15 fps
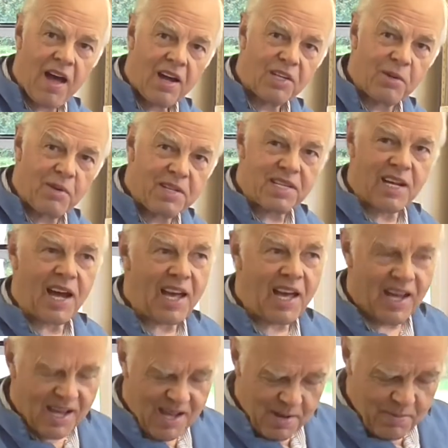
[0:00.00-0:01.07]
shall we
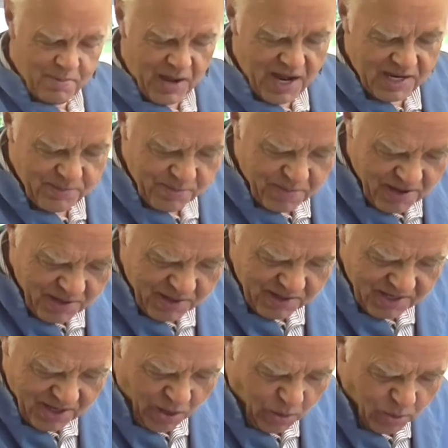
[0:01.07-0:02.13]
say,
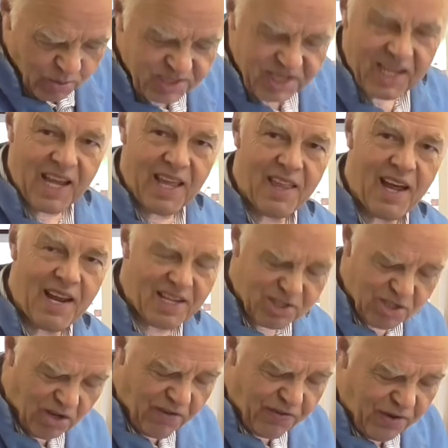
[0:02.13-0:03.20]
holes in it then. It's
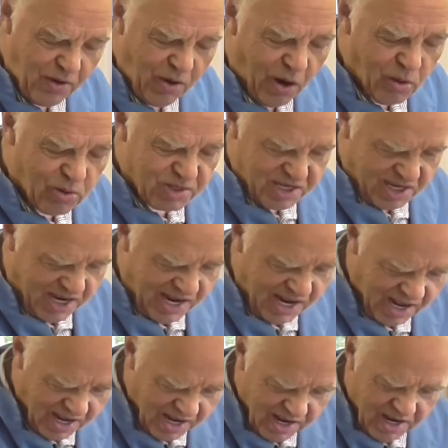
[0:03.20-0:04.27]
got a few holes in
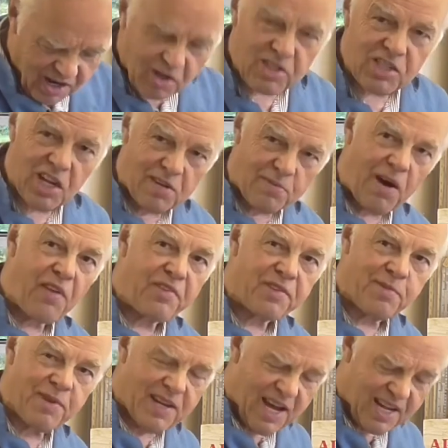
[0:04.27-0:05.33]
it. Looks like the moths
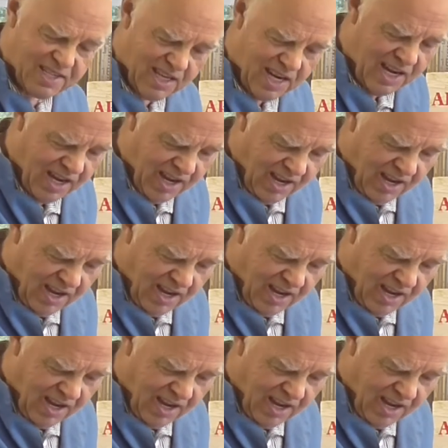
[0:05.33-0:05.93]
have been at it.